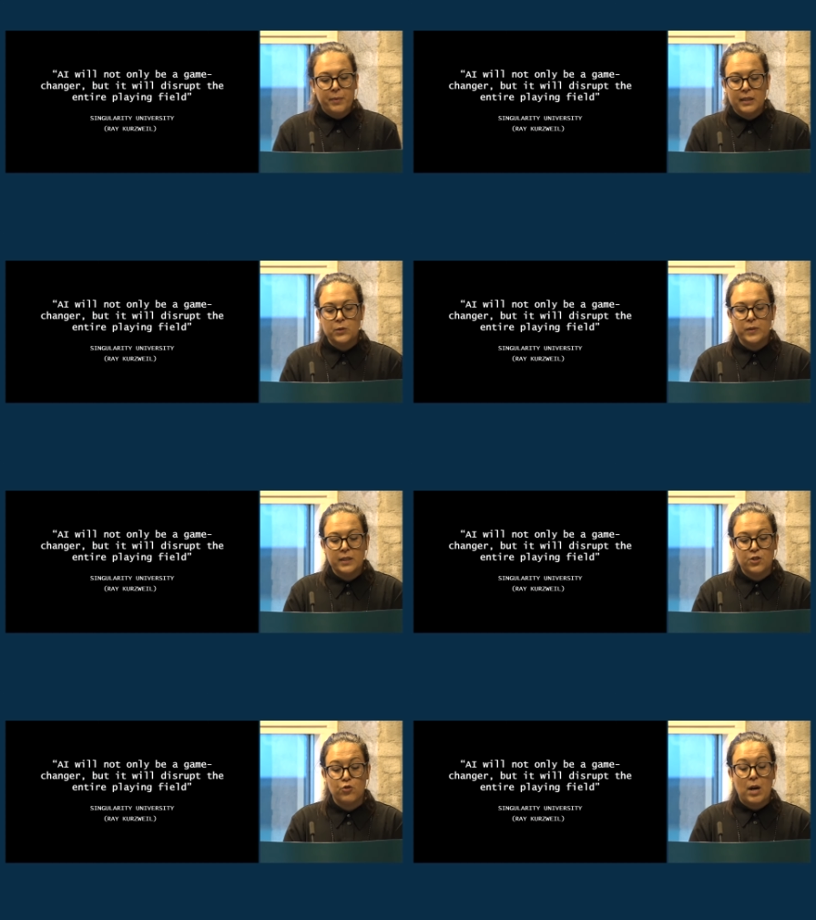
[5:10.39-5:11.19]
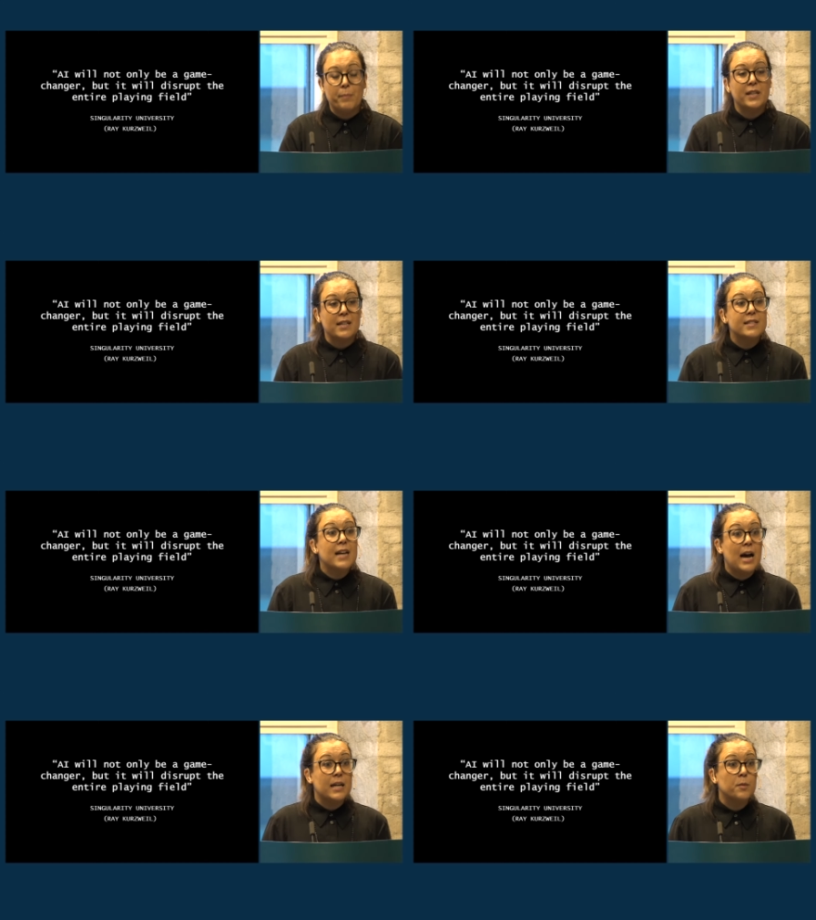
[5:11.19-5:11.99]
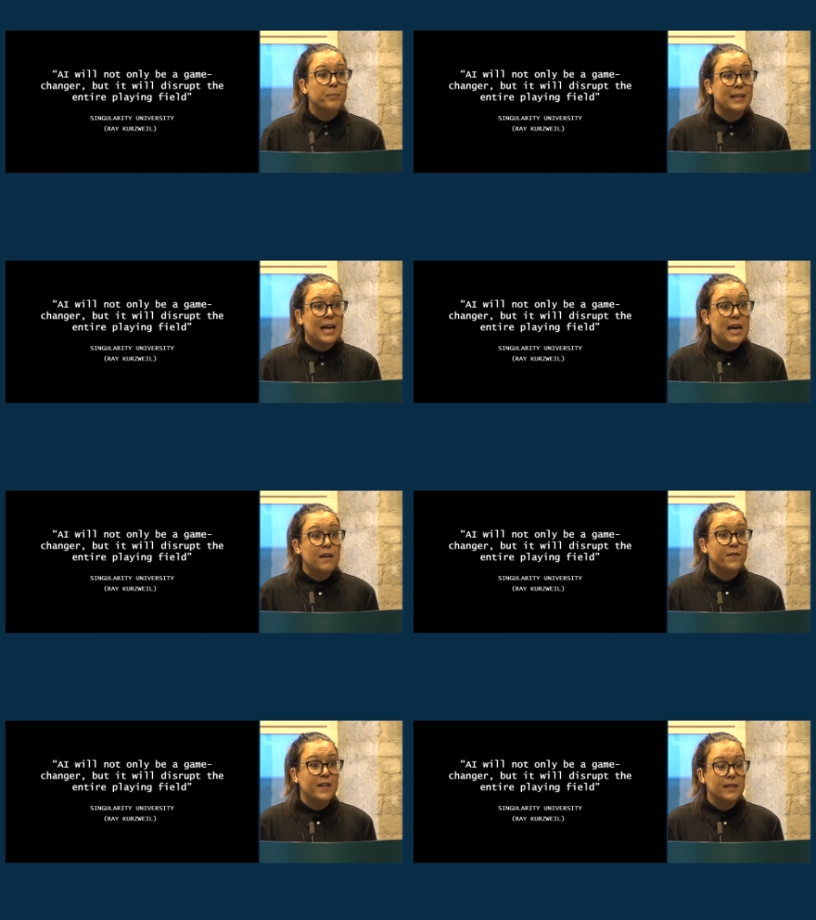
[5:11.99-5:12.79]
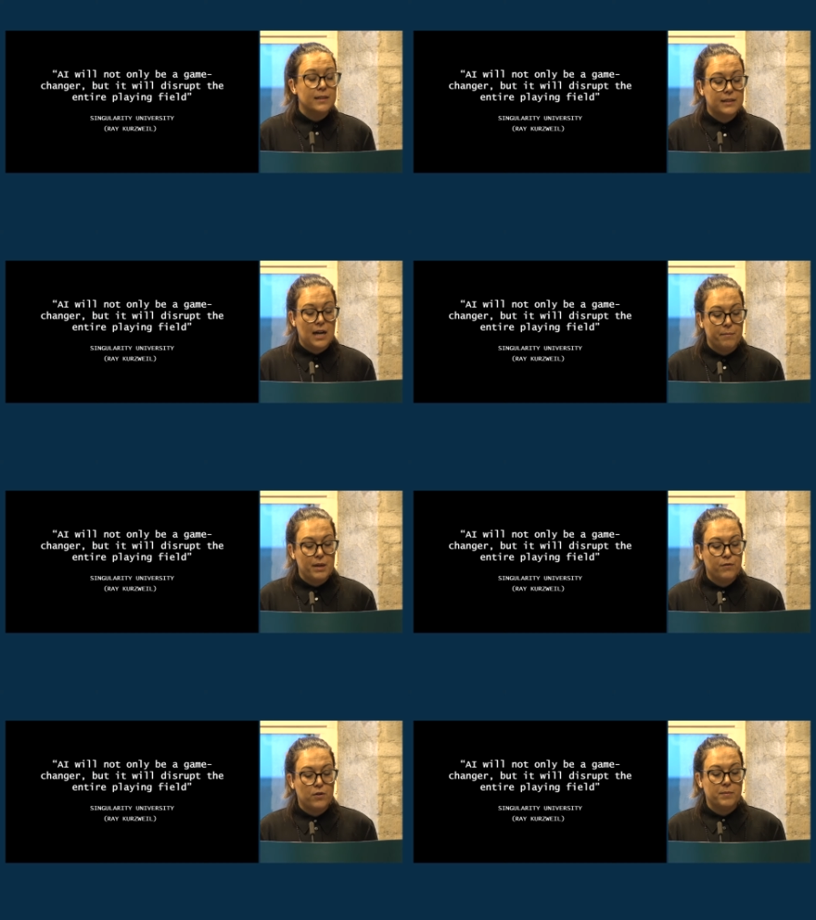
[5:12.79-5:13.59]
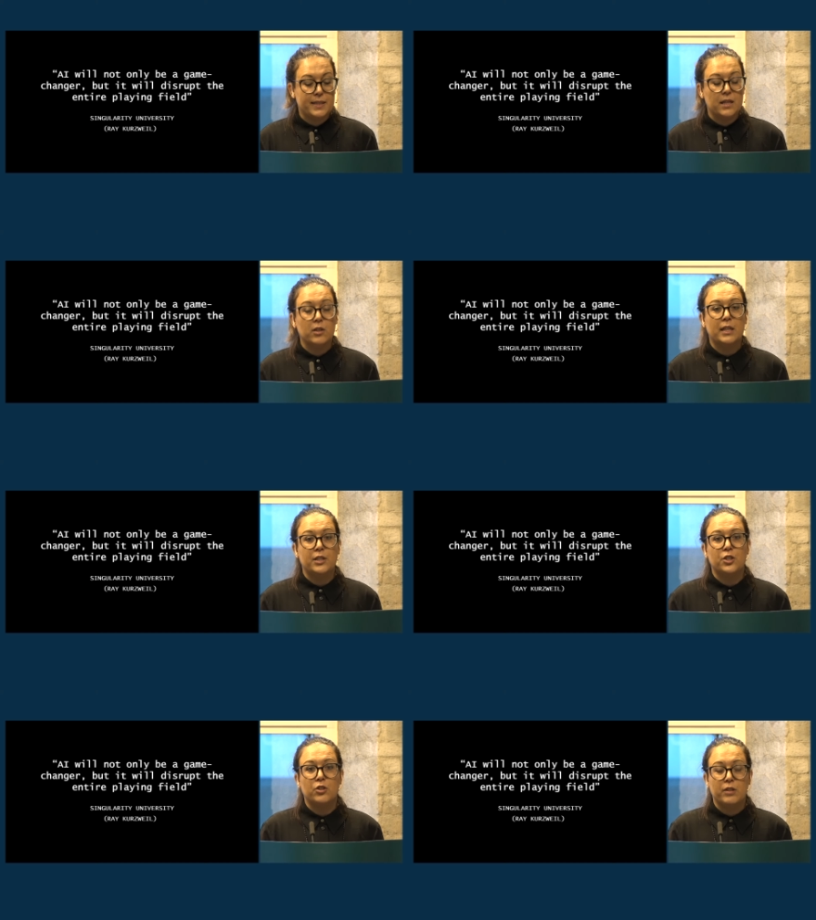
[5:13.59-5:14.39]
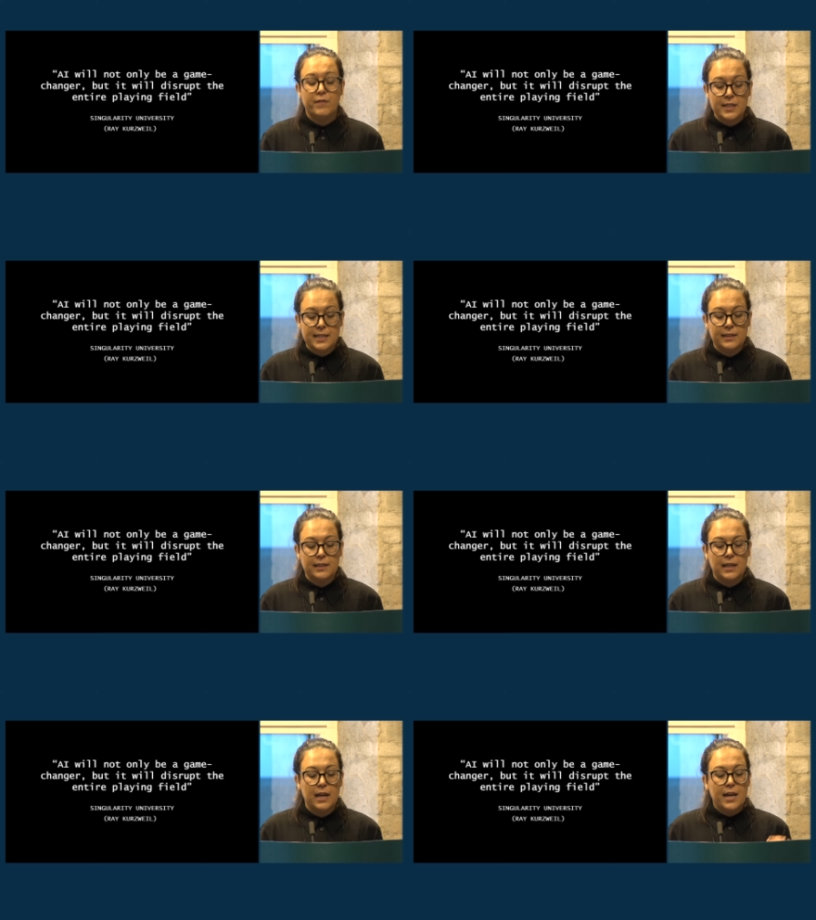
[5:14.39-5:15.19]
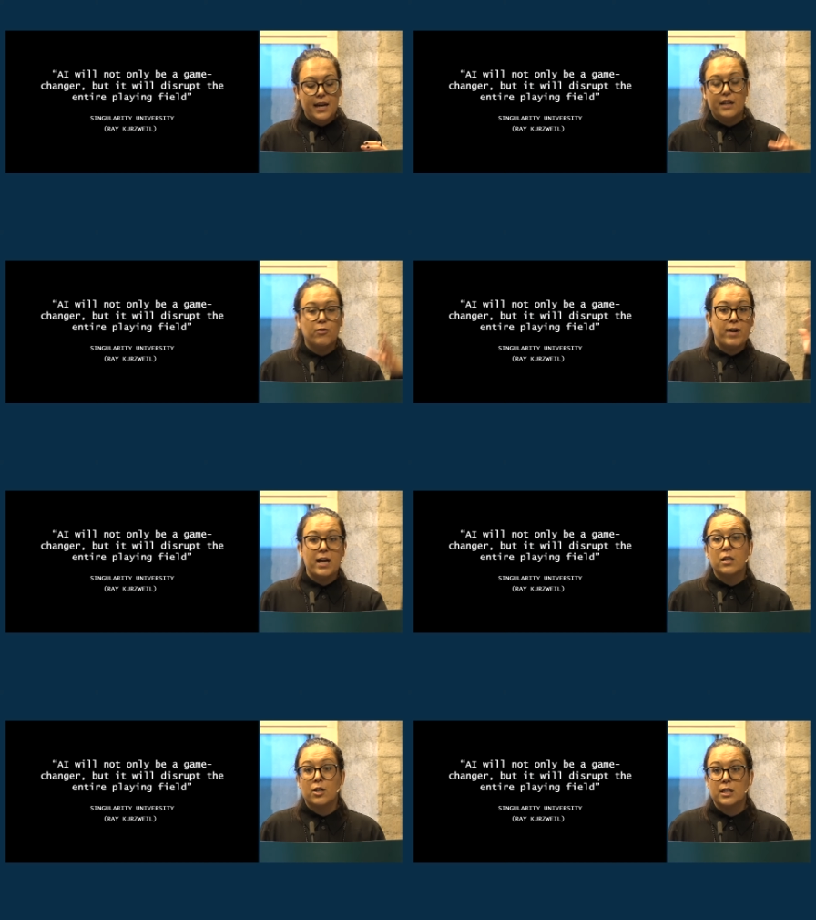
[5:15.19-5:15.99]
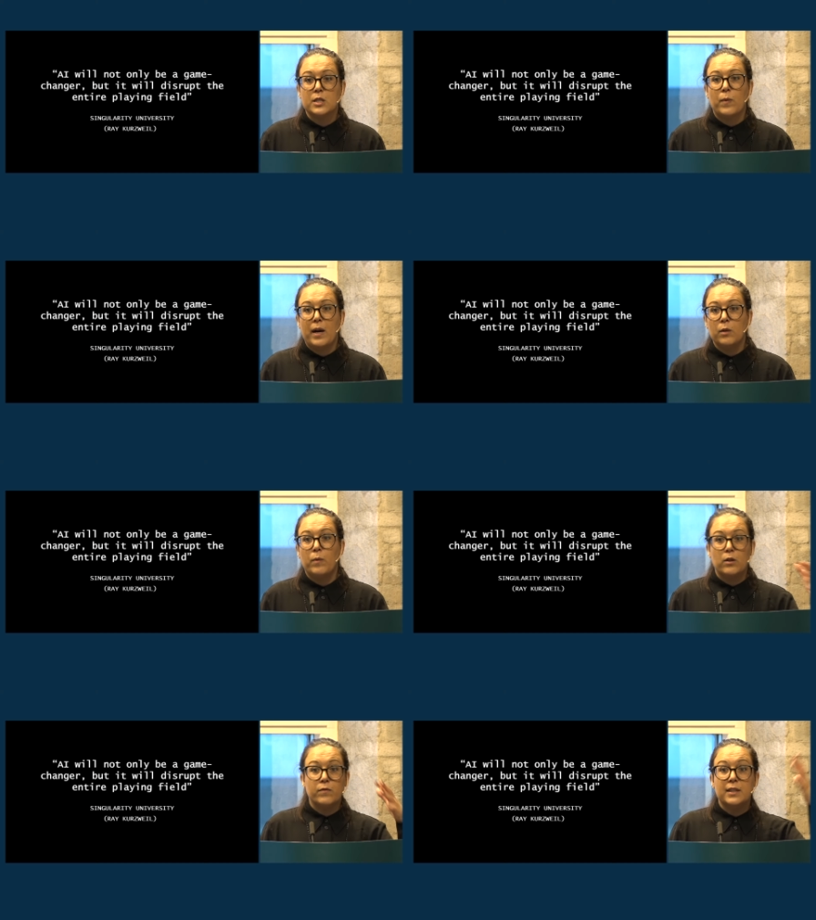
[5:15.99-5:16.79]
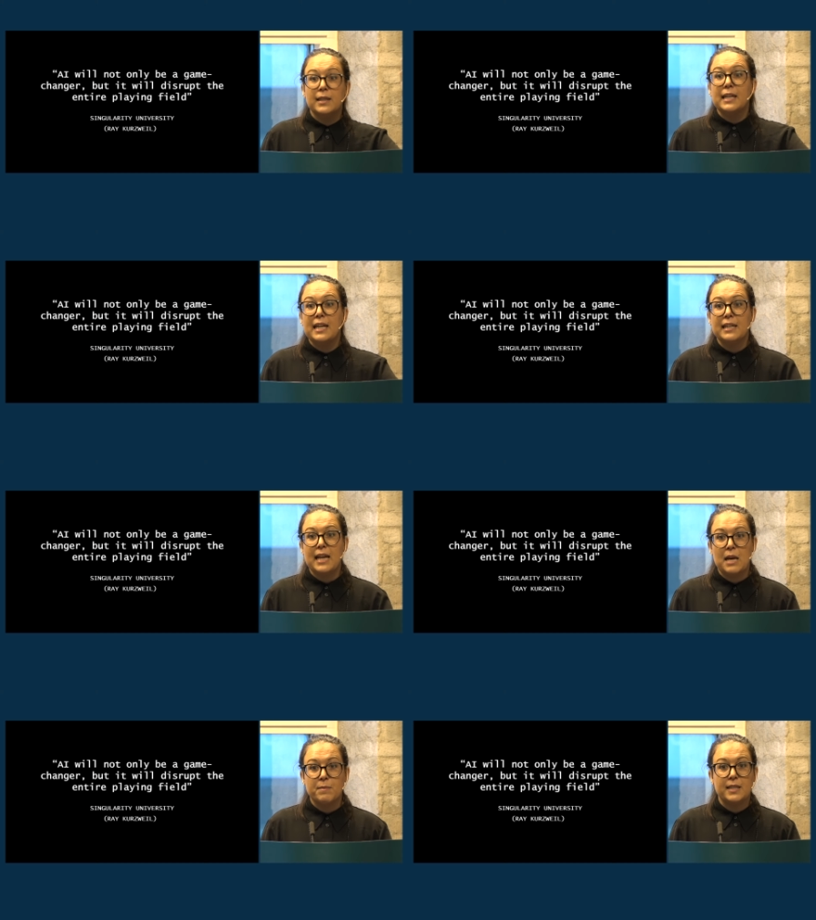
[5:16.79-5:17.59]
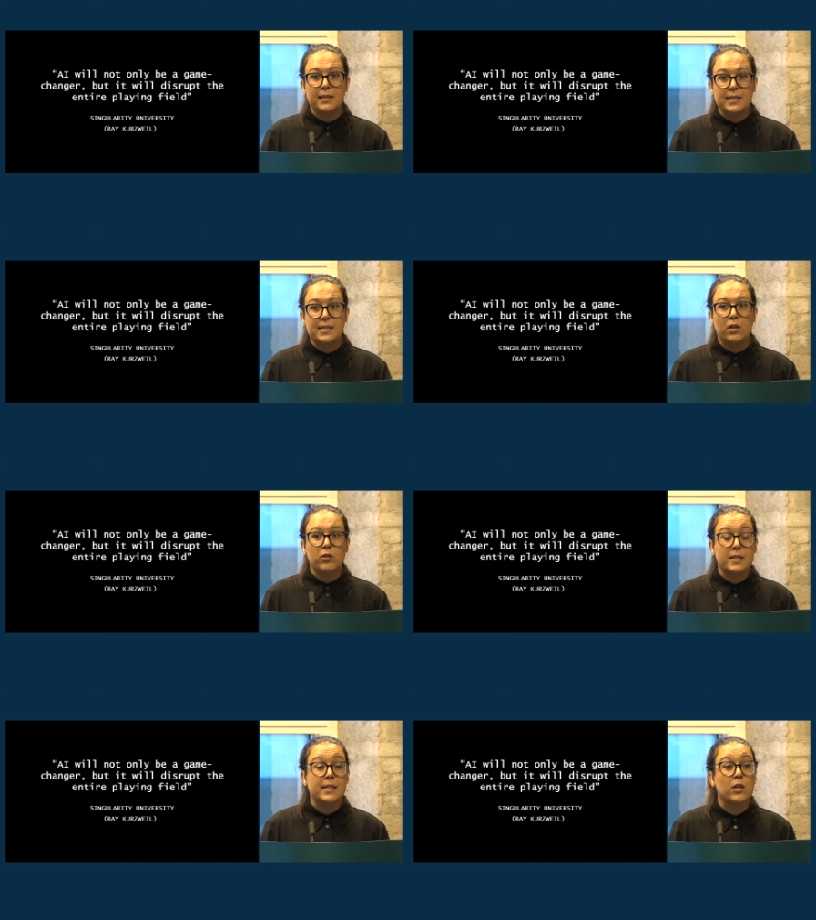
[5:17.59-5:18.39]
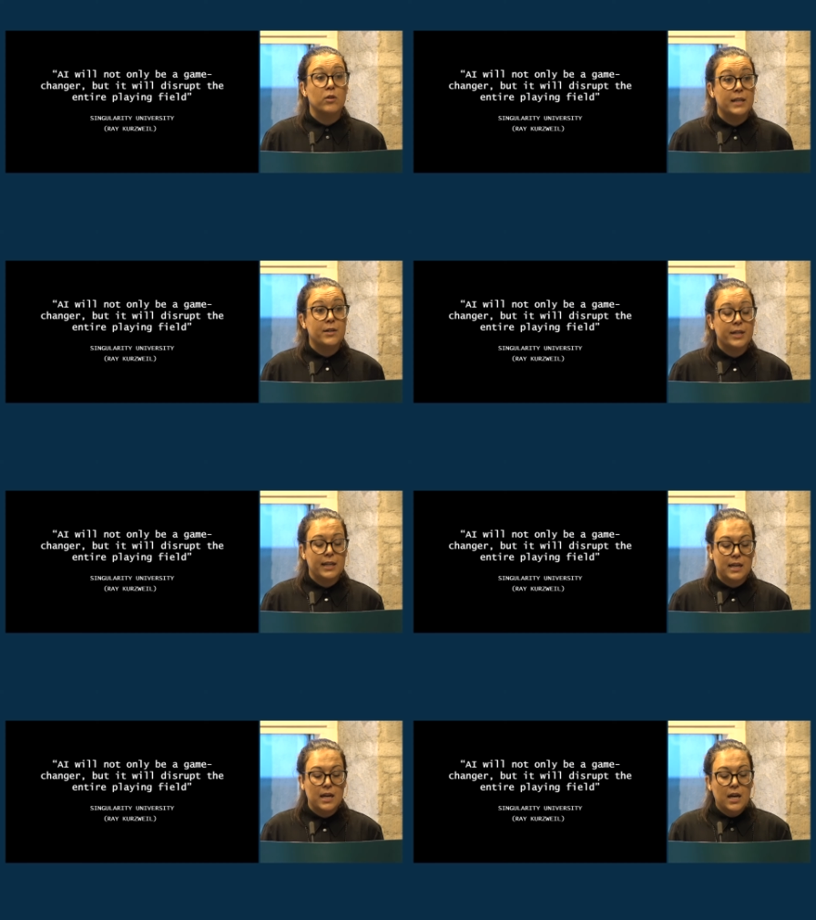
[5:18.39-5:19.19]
but it will disrupt the entire playing field coming from Singularity University and Ray Kurzweil, one of the leading names in this singularity